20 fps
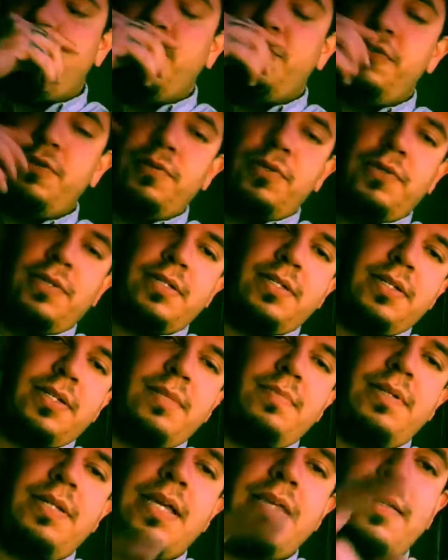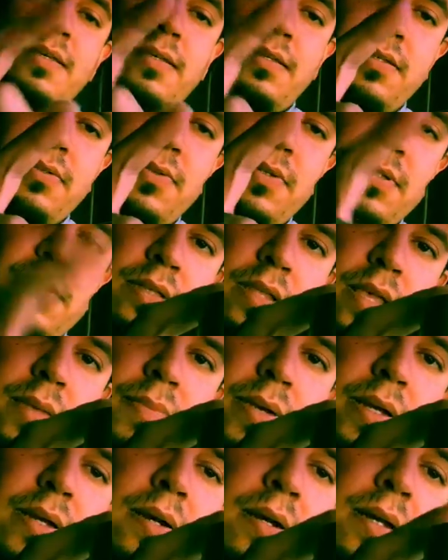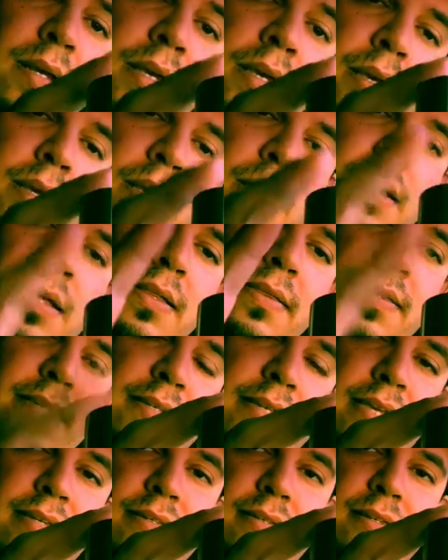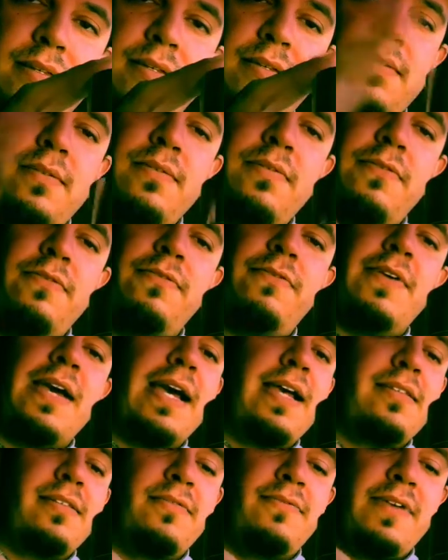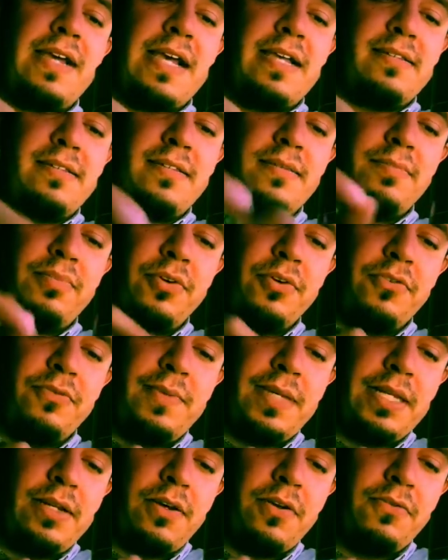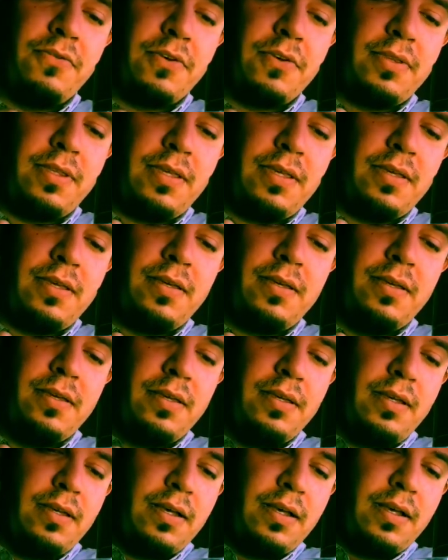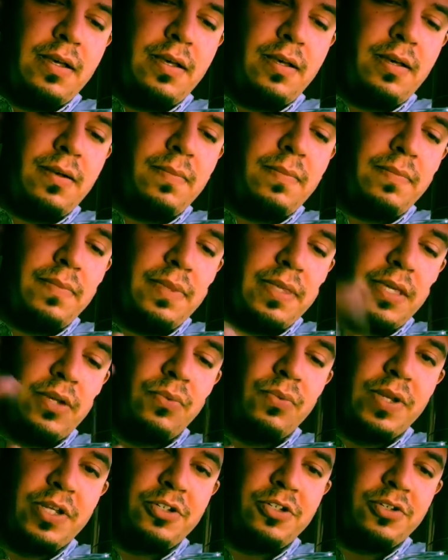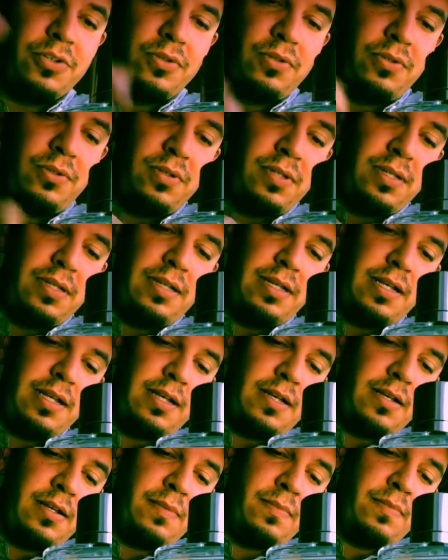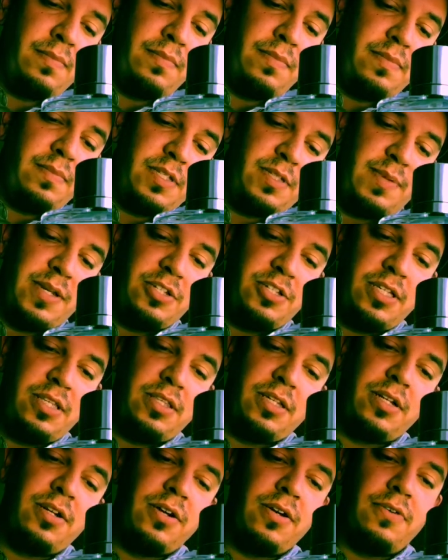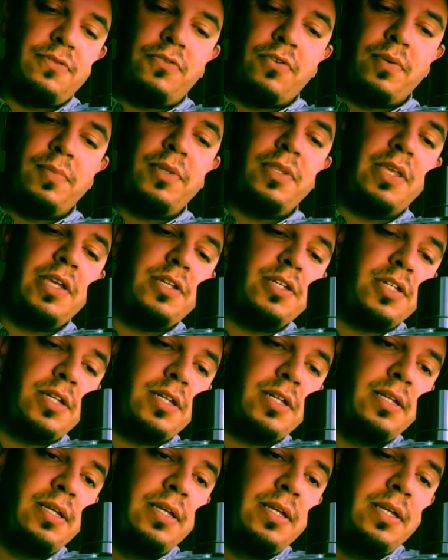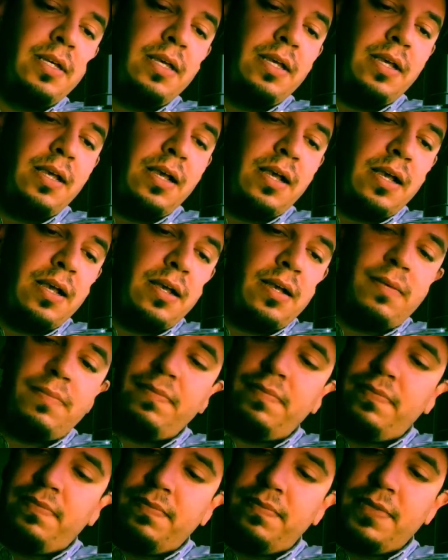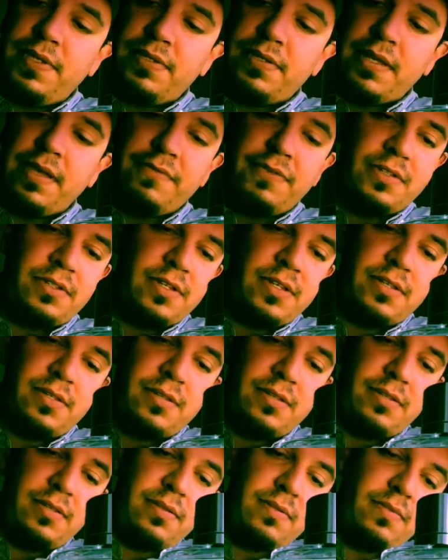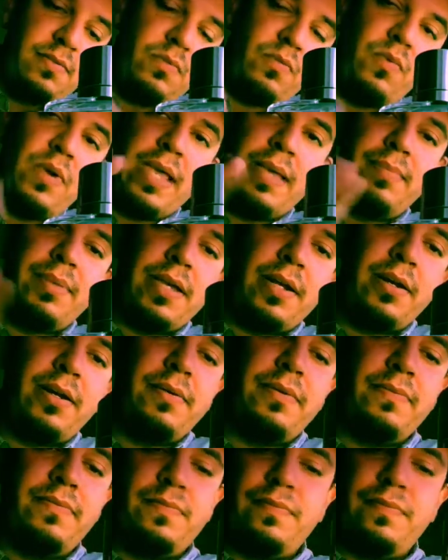Profumo is good, but I think this one is a lot better. This has a vast improvement over the original, especially in the current formulation. This stuff is just way better